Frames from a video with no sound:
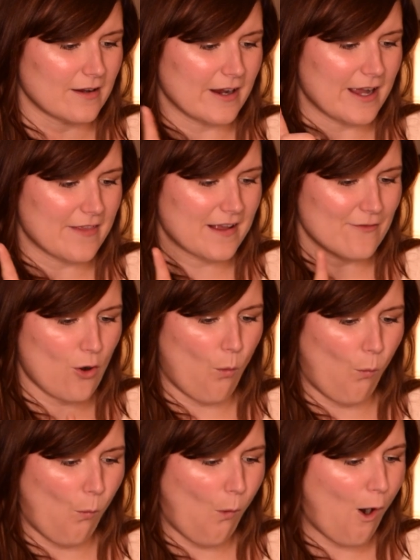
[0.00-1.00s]
All right, I think I've got
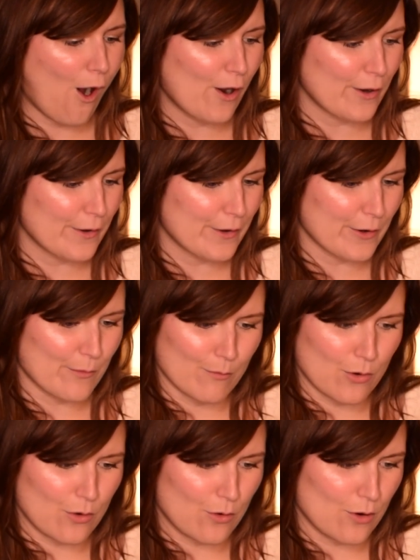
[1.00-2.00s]
one
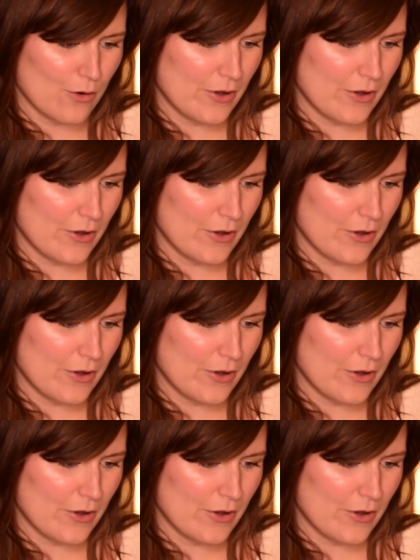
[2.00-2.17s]
more.